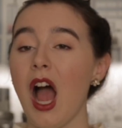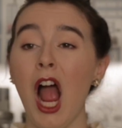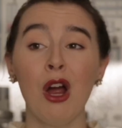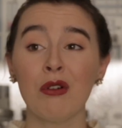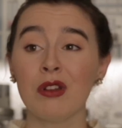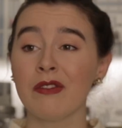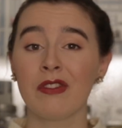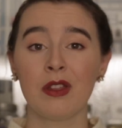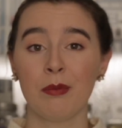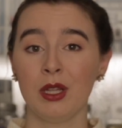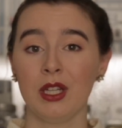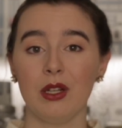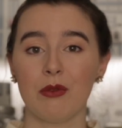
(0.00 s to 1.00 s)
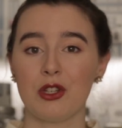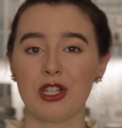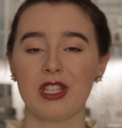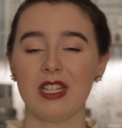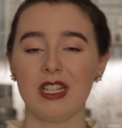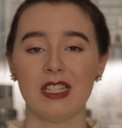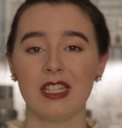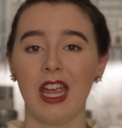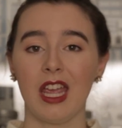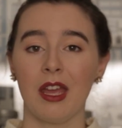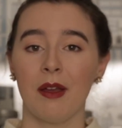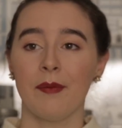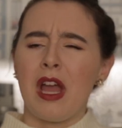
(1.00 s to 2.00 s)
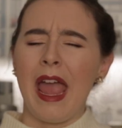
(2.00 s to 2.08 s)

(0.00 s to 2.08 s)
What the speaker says: out of the blue just is like,